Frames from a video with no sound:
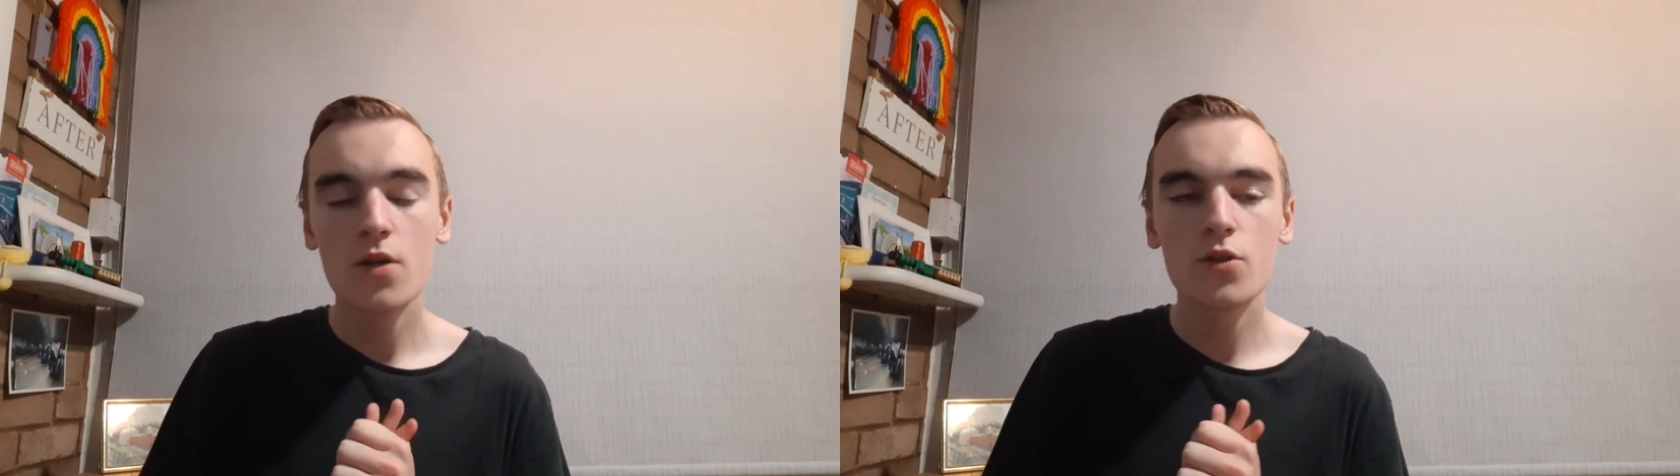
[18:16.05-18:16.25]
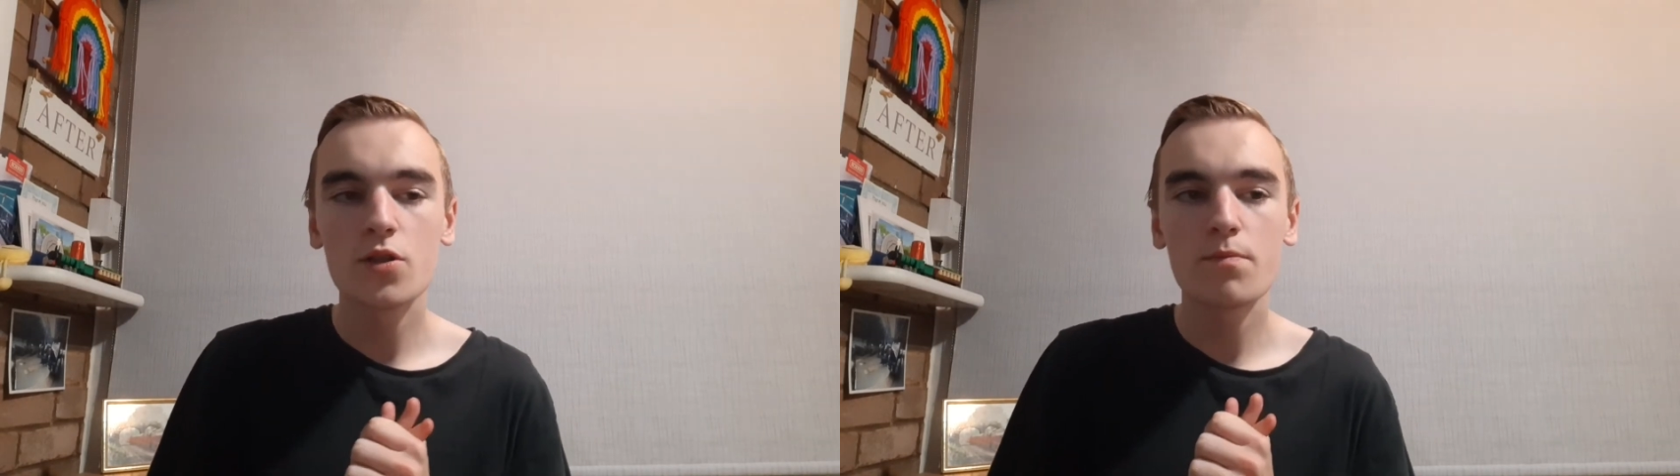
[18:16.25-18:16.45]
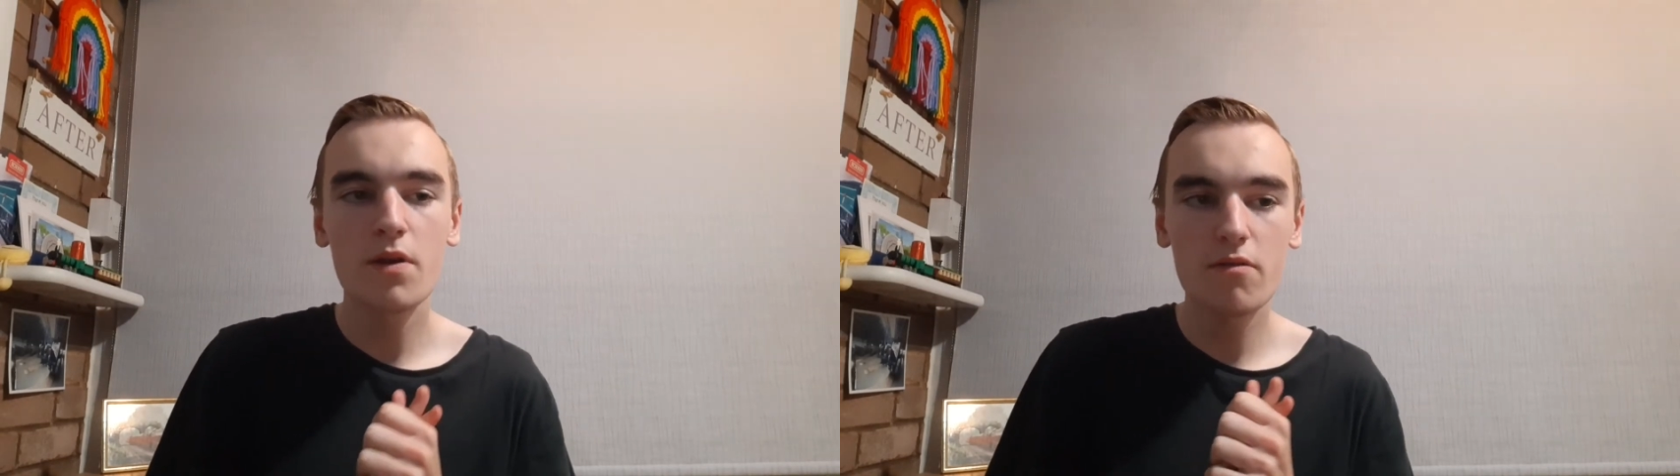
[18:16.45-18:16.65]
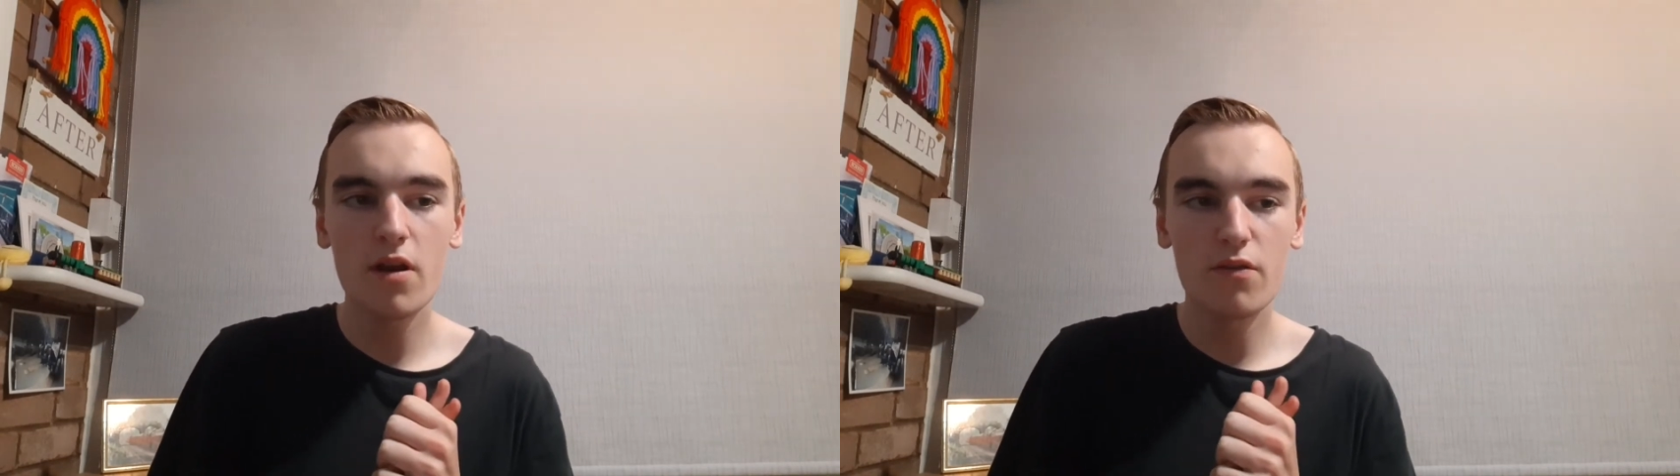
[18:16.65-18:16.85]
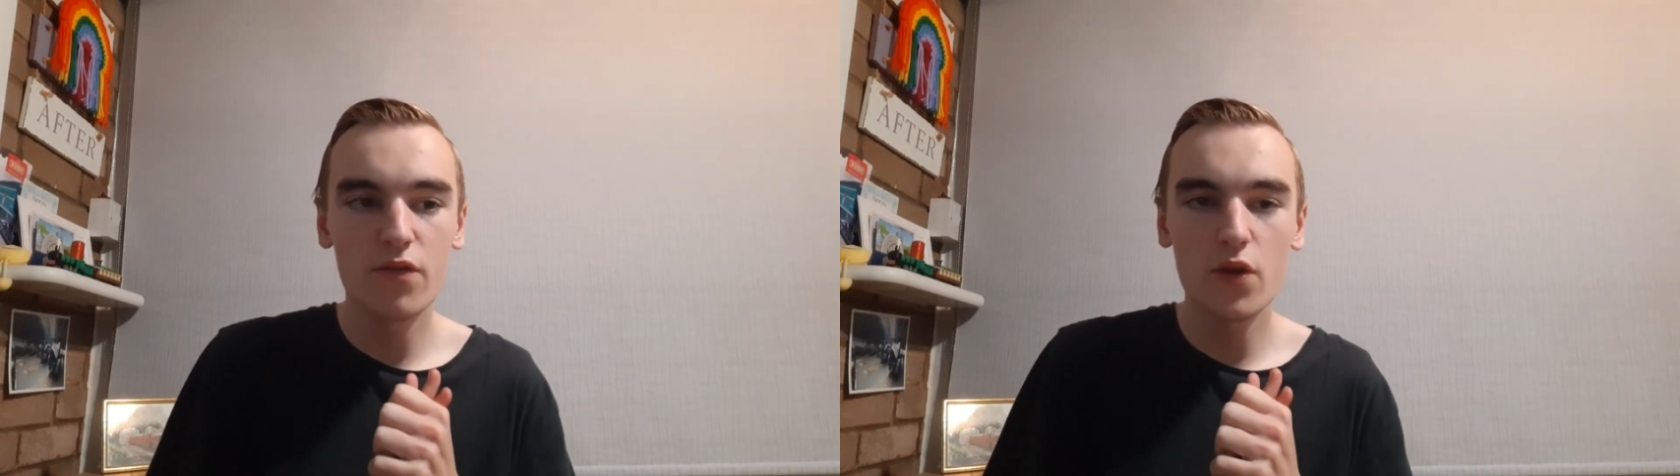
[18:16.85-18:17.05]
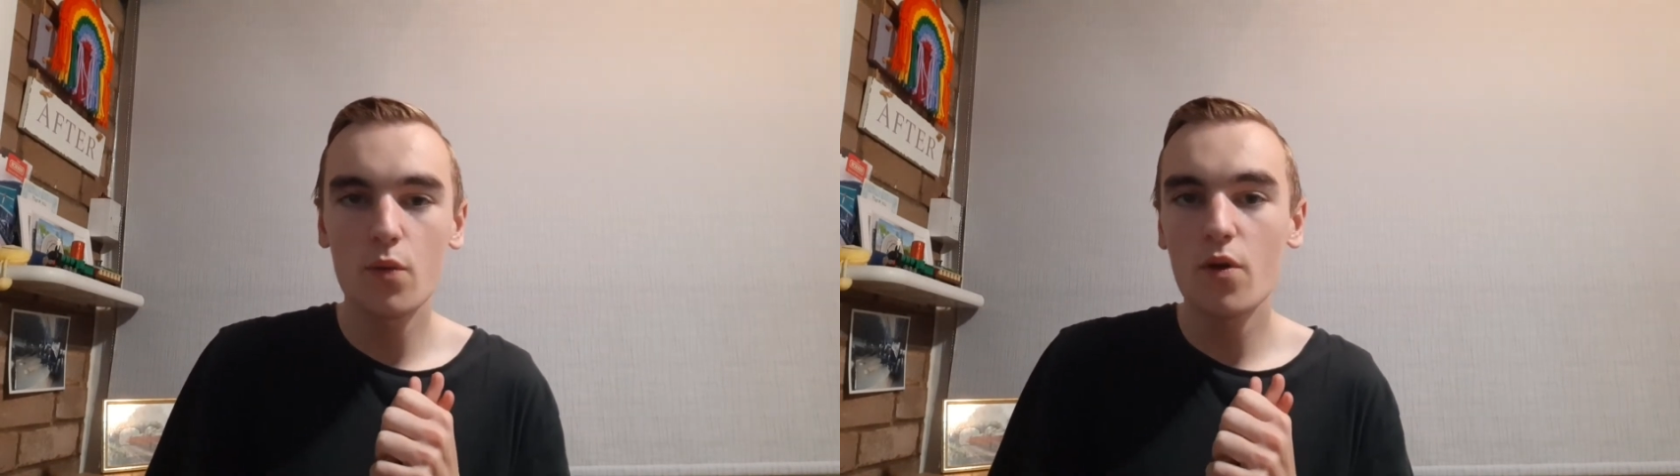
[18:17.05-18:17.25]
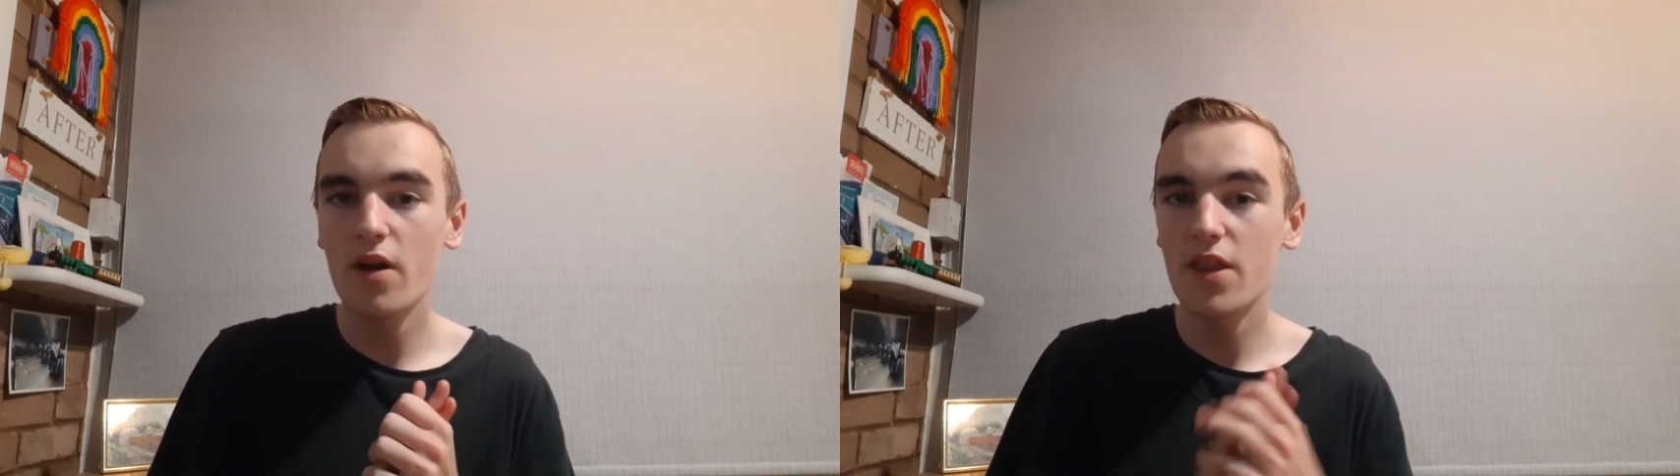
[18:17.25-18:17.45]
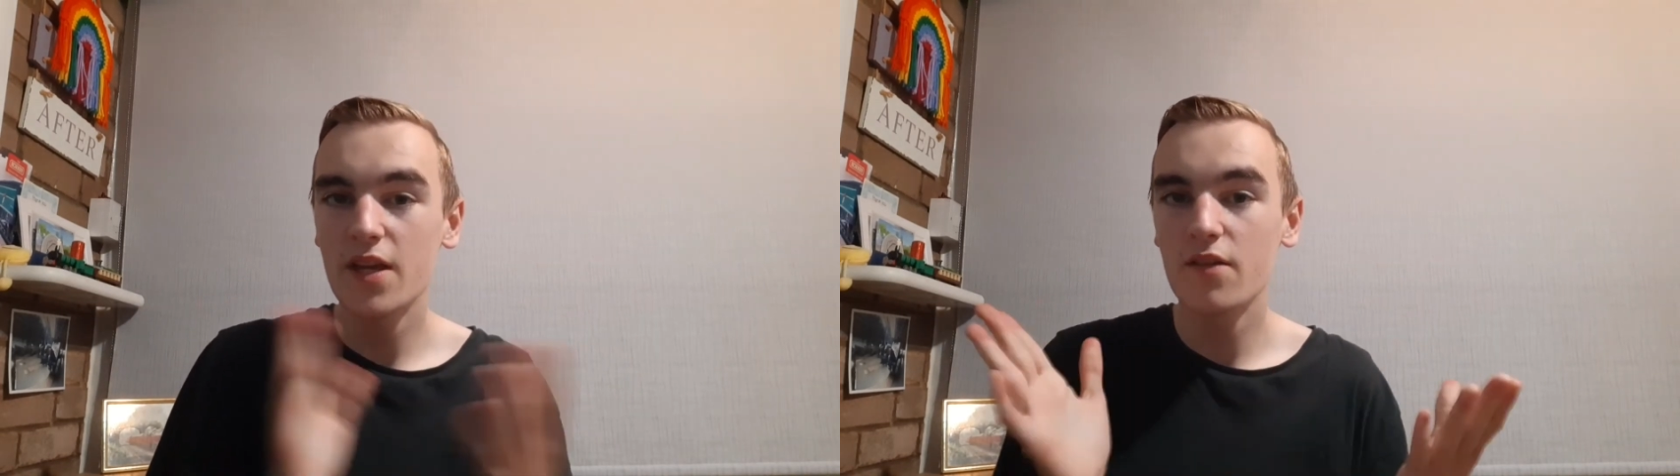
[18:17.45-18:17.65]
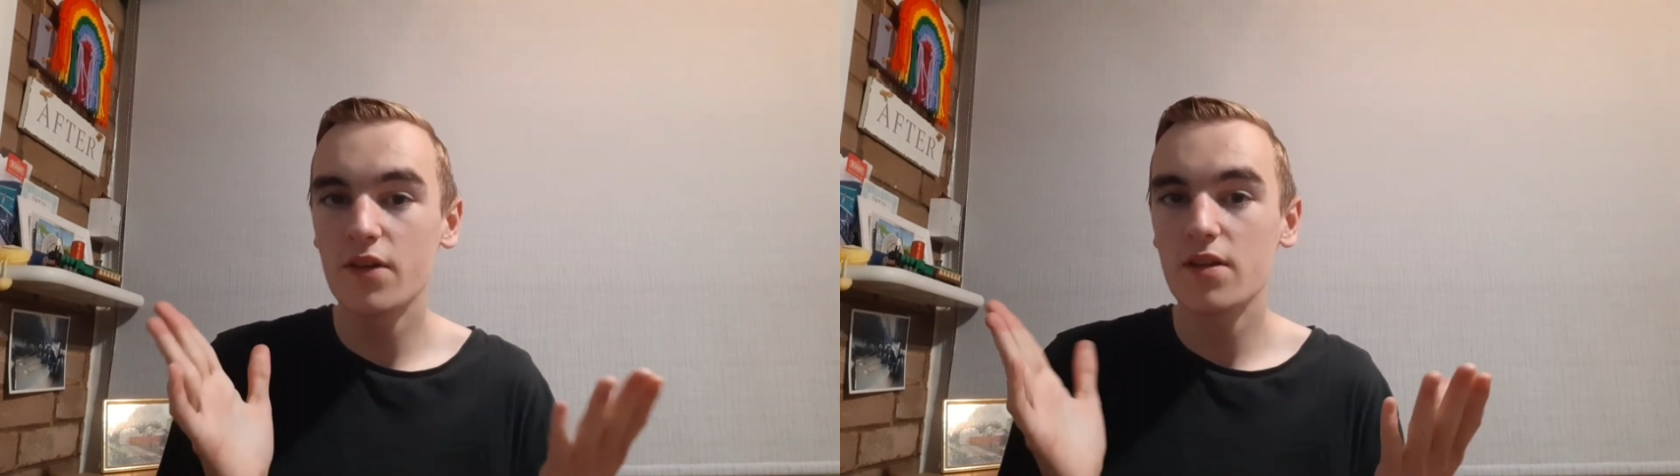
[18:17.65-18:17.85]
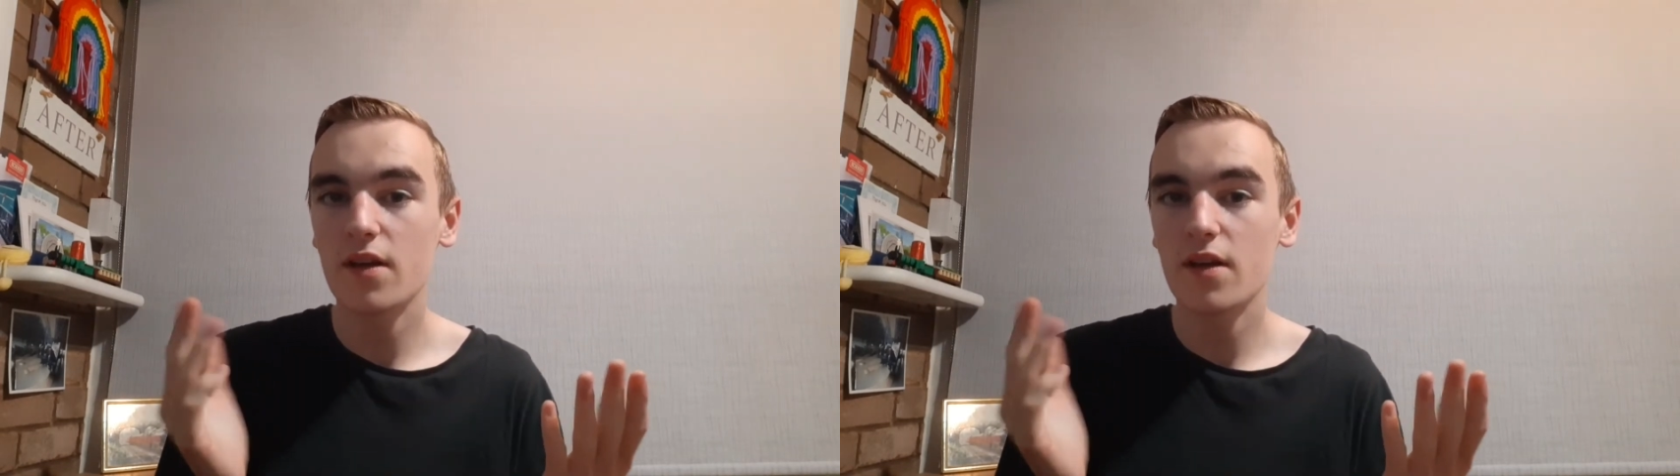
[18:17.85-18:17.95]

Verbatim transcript: Toyota Mirai review where I think of it,